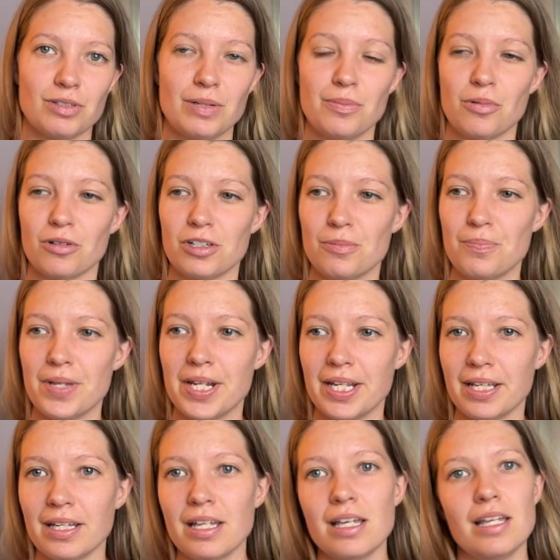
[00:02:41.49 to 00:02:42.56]
board
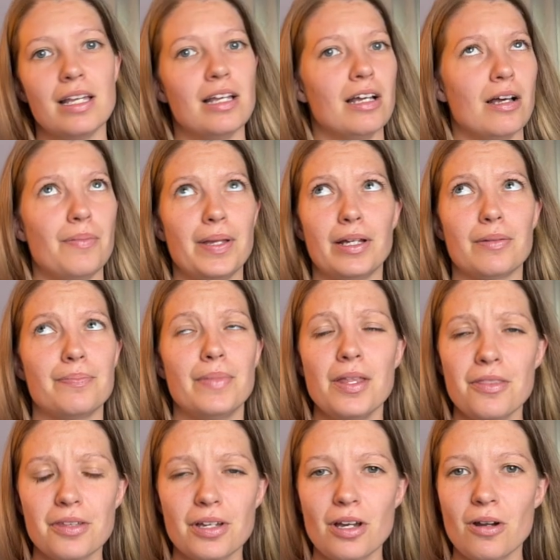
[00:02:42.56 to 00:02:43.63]
meeting about a
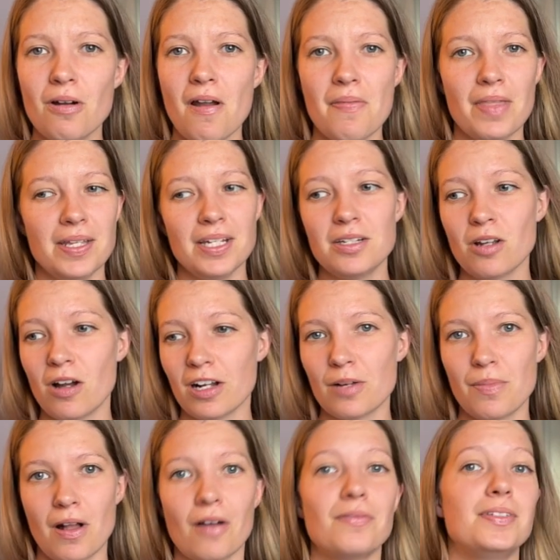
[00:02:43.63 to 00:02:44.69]
month ago, and they did talk
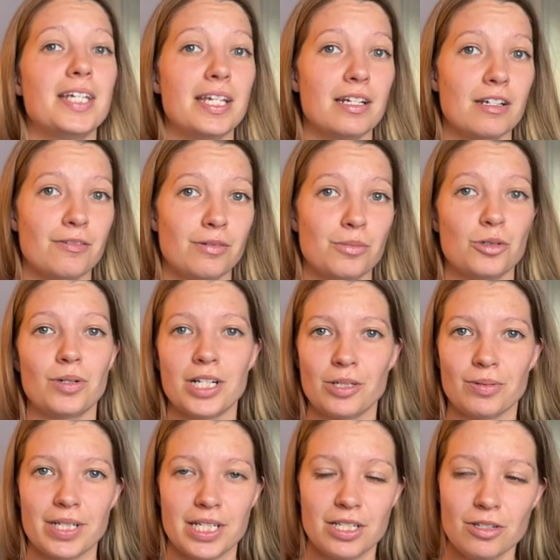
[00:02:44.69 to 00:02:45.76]
about data from
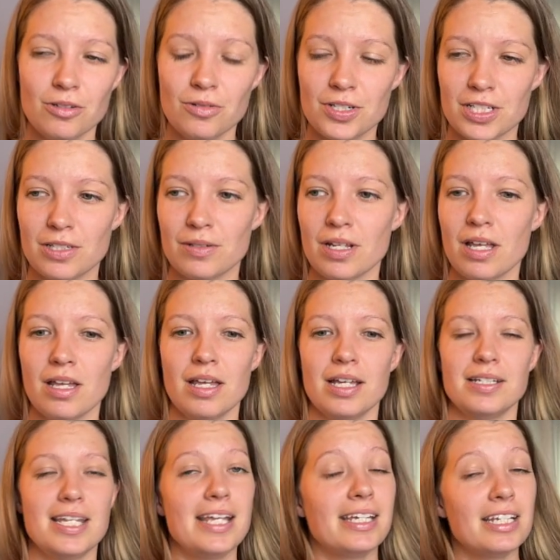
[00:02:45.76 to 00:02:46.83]
2022, just
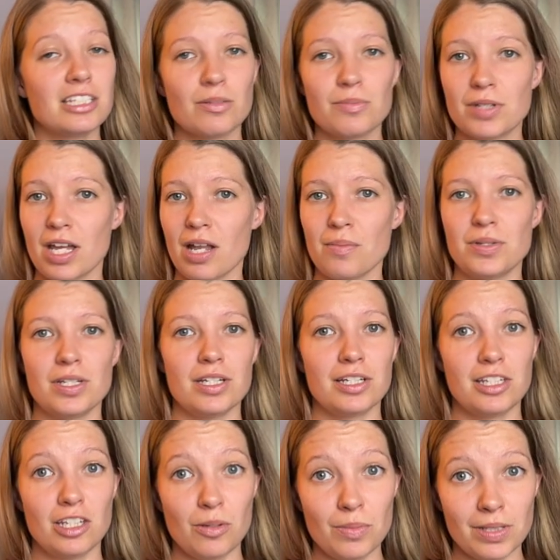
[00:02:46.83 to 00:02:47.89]
taking some time to
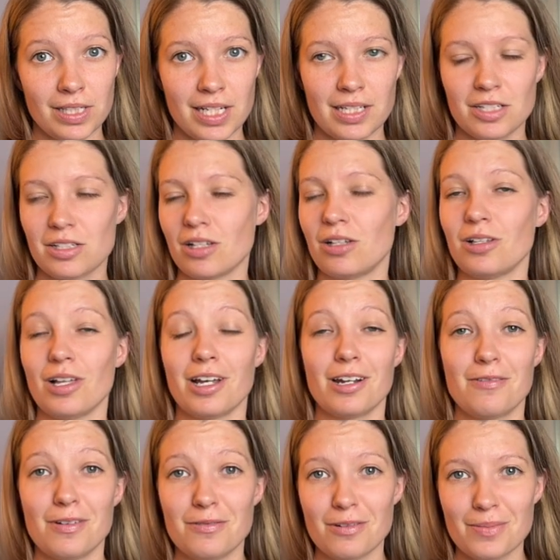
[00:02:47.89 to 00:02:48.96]
accumulate. There's a lot of
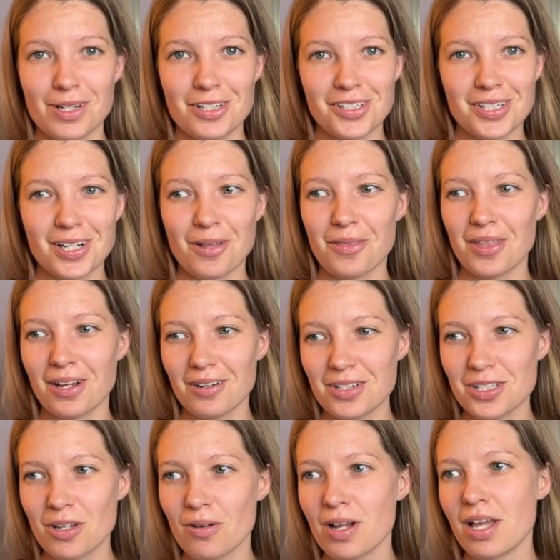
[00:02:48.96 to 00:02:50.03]
information out there,
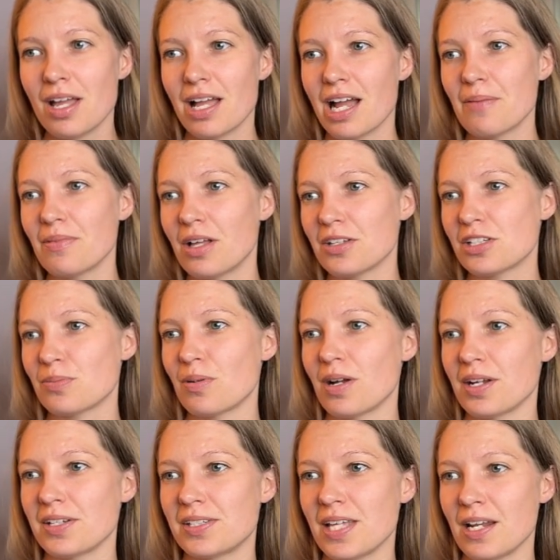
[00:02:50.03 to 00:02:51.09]
so I'm not
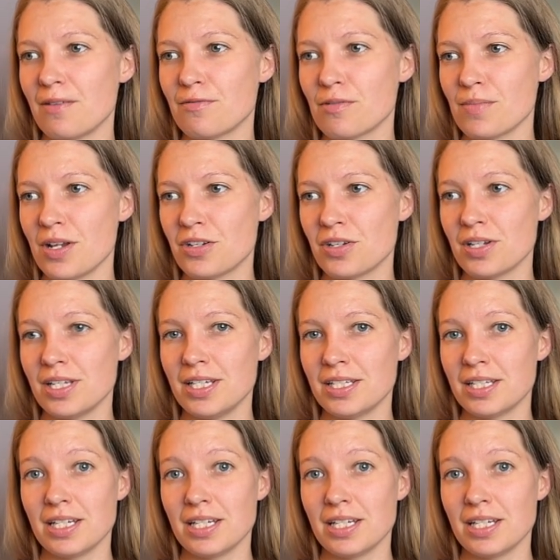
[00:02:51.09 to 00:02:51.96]
surprised that information isn't